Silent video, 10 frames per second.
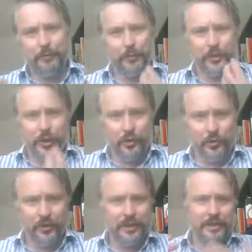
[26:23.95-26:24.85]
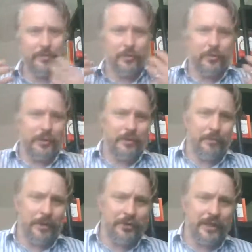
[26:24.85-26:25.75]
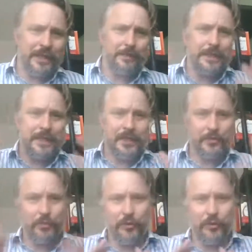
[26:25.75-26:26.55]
more nuance, more emotional expedition,